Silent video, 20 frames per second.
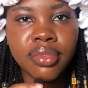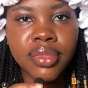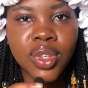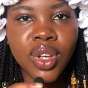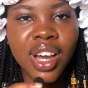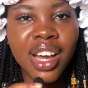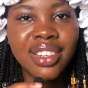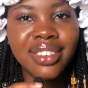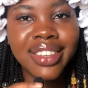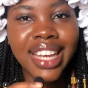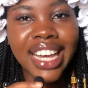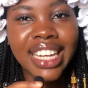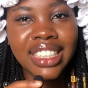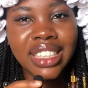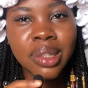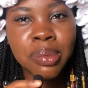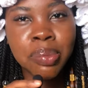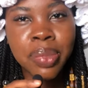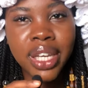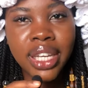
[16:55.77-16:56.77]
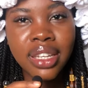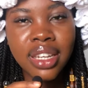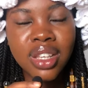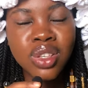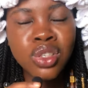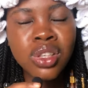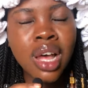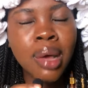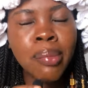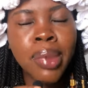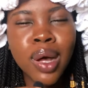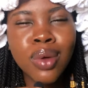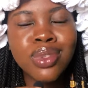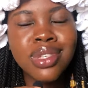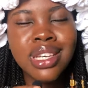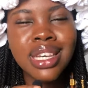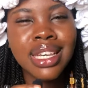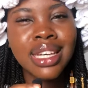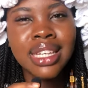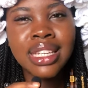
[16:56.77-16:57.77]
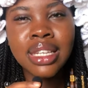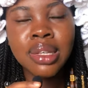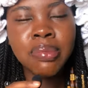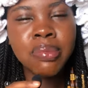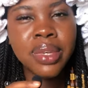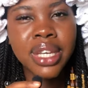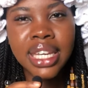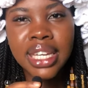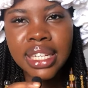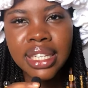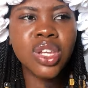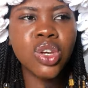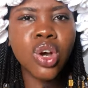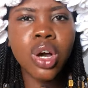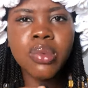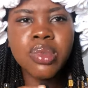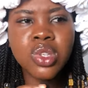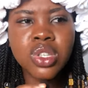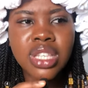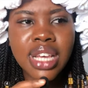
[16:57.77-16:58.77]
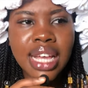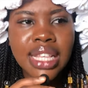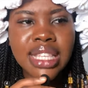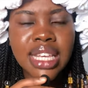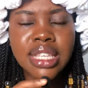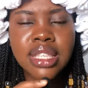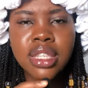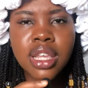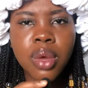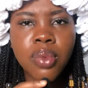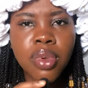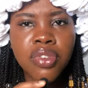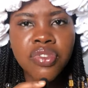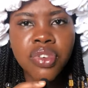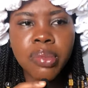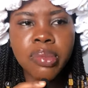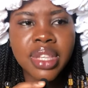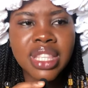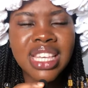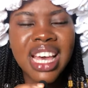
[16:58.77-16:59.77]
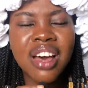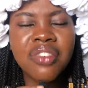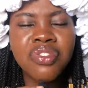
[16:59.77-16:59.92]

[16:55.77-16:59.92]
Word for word: You can take the pain. It's not about taking the pain. When it comes to tightness, stay away from it.